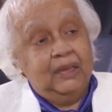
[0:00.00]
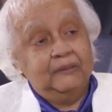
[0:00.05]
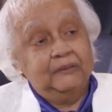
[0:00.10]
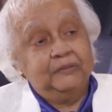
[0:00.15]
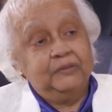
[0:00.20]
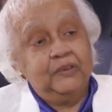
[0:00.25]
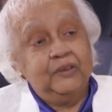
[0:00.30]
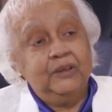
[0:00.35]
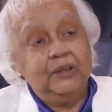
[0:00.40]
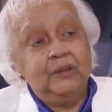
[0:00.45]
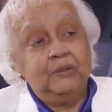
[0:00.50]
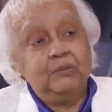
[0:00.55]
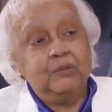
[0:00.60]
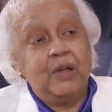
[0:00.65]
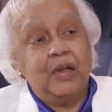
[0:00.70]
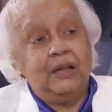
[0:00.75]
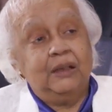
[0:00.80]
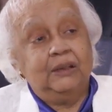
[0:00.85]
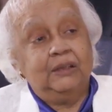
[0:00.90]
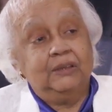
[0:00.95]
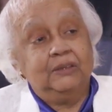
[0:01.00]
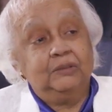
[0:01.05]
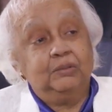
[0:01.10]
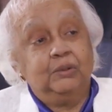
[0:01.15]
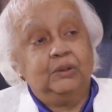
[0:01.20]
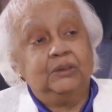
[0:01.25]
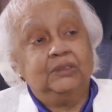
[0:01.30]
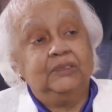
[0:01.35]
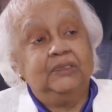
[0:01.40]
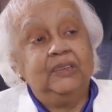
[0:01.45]
now, freedom
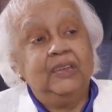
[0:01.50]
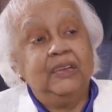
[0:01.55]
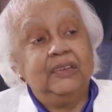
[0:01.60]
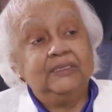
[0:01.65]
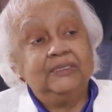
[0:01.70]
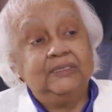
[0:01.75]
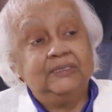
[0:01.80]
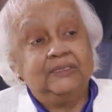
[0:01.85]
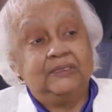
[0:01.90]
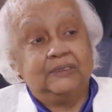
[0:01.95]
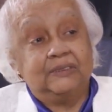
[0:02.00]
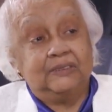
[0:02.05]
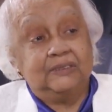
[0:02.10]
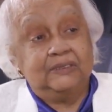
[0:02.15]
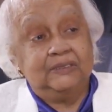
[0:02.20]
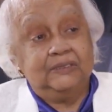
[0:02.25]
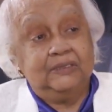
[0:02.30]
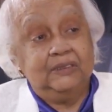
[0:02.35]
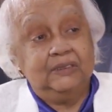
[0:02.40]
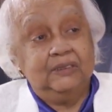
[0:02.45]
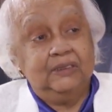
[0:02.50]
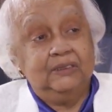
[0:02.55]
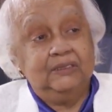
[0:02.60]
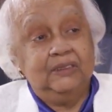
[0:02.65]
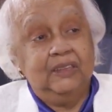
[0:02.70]
riders were testers.